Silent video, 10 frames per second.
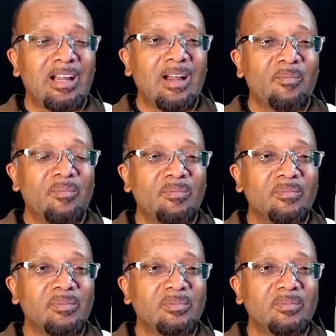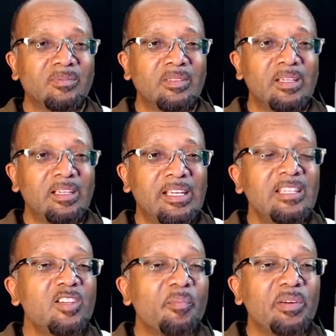um,
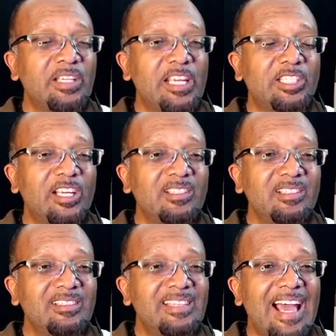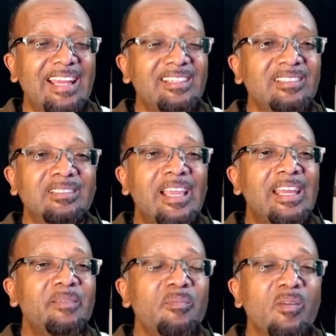interpretation than
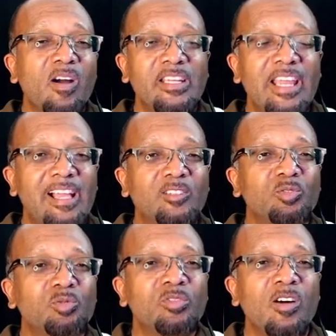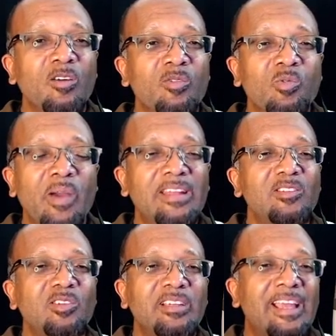anybody else who go who
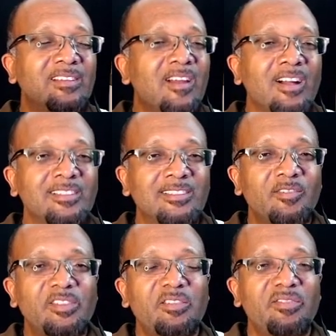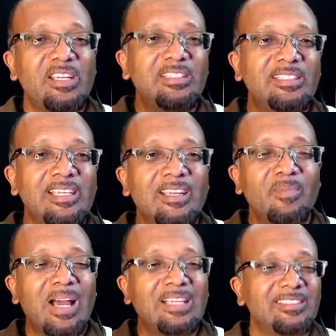went to get doctors of divinity
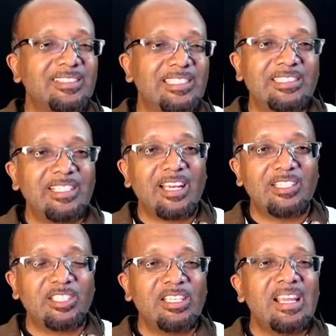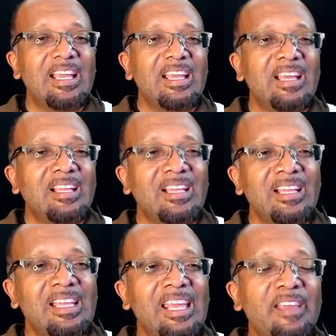and masters in theology.
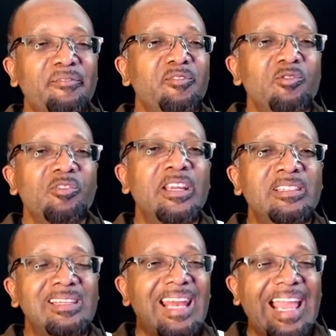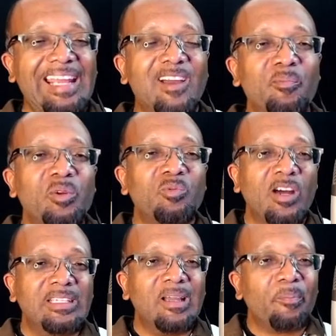If you ain't line up with
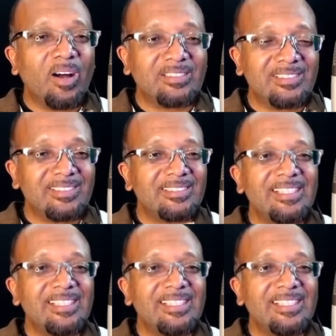what the apostles